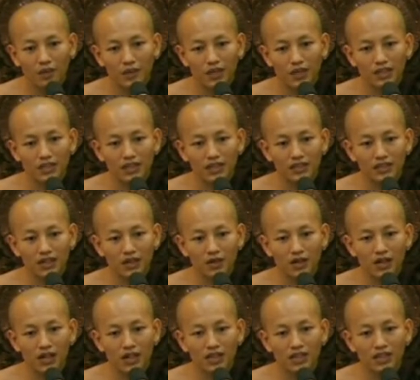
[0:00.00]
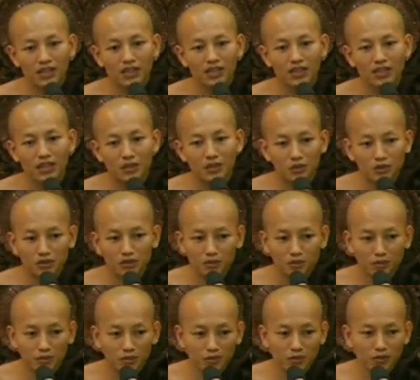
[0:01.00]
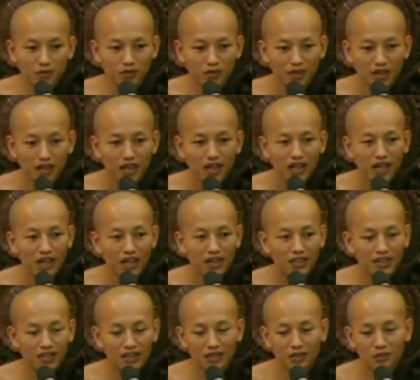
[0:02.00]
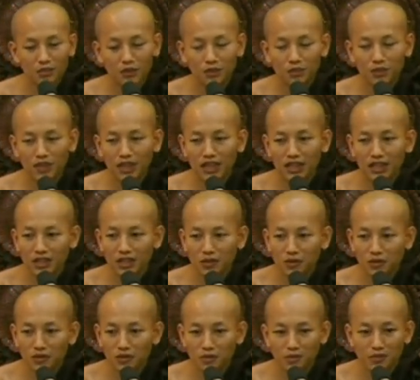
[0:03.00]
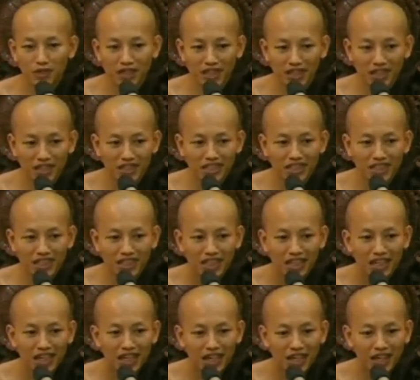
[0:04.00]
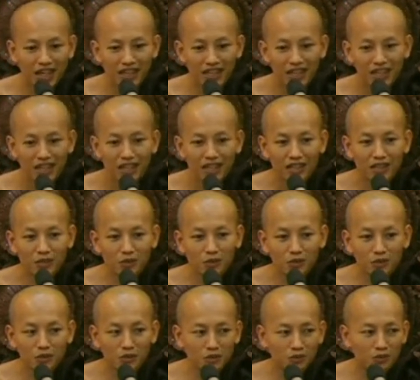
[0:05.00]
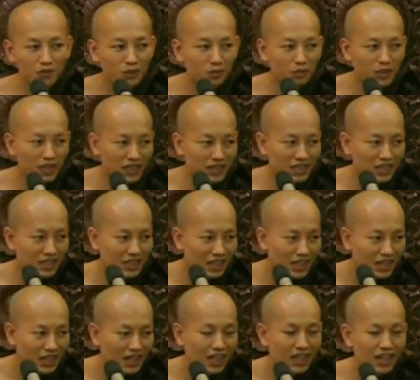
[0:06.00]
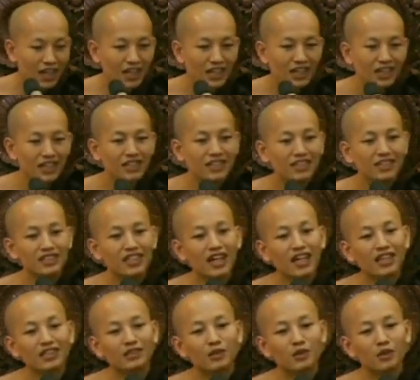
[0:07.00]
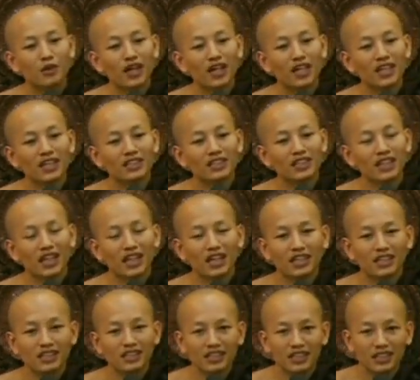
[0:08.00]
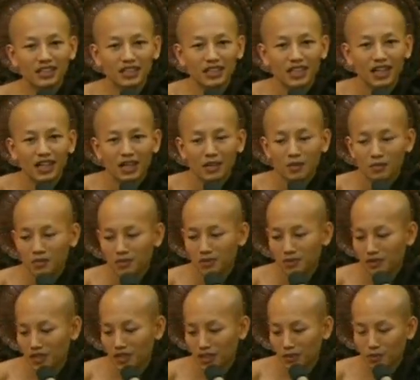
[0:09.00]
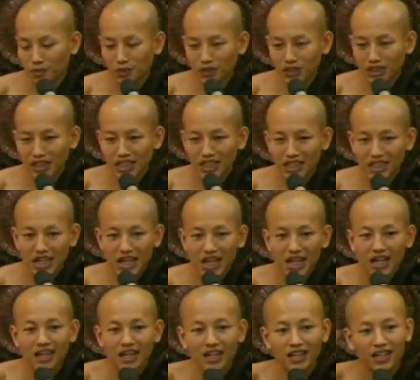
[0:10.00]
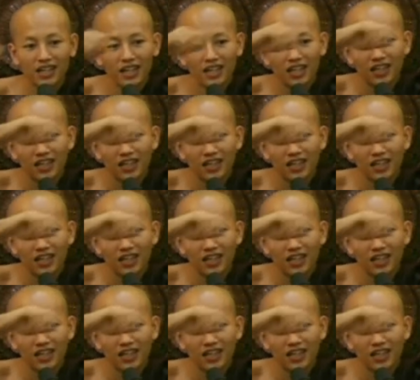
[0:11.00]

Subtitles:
After take shower, he eat the good food. And he prepare the good bed. And he go to the bed. And he just rest. And he put his hand